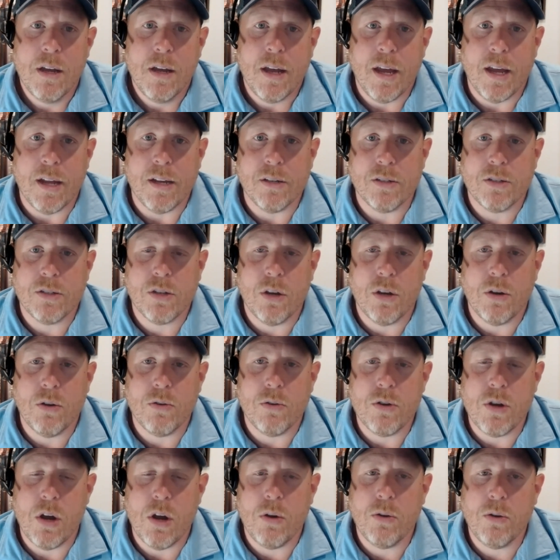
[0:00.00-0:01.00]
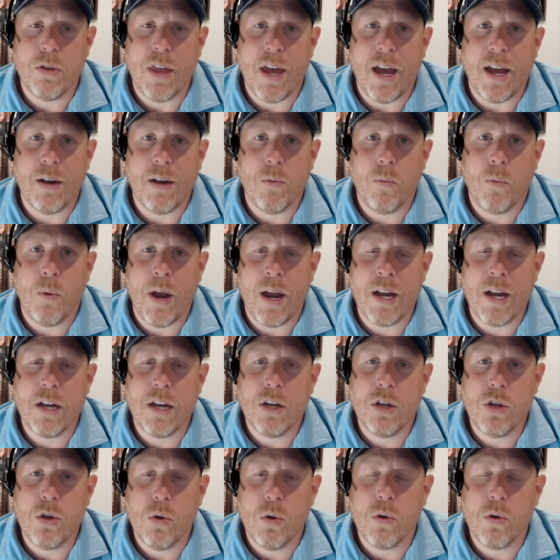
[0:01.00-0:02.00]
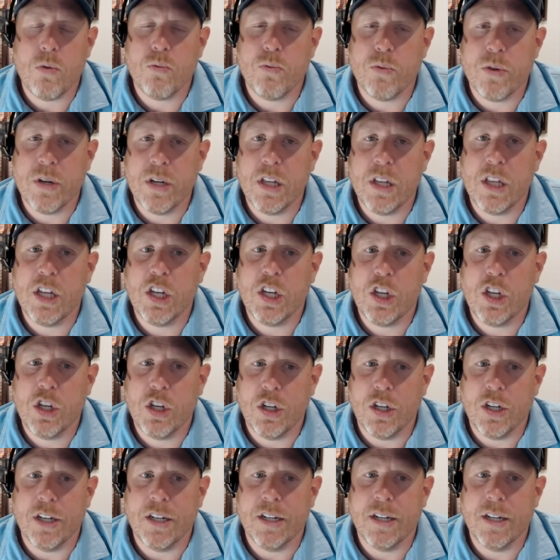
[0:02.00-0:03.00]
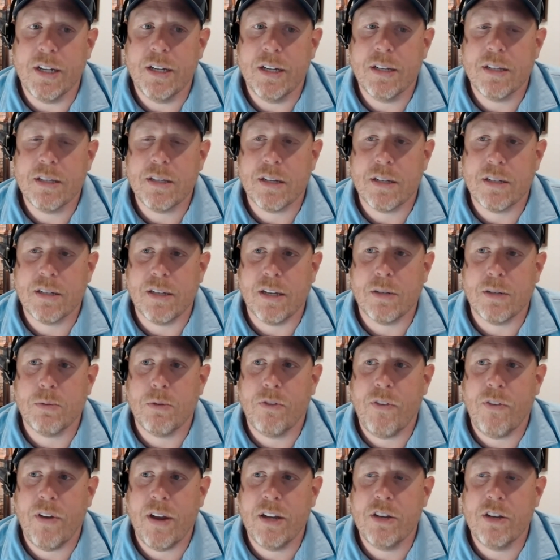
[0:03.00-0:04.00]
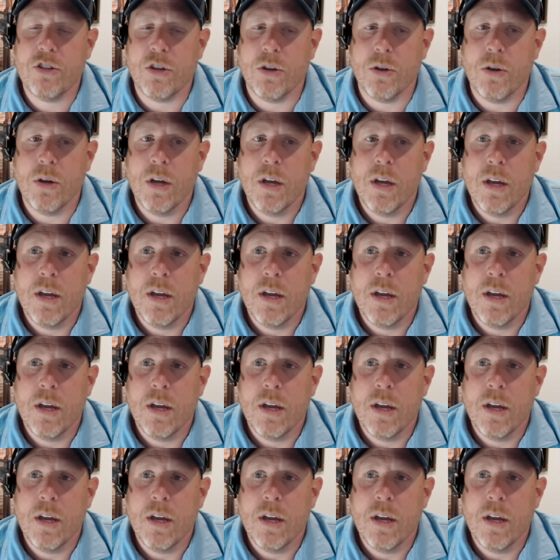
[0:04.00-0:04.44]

And so know that when you're really good, success will find you.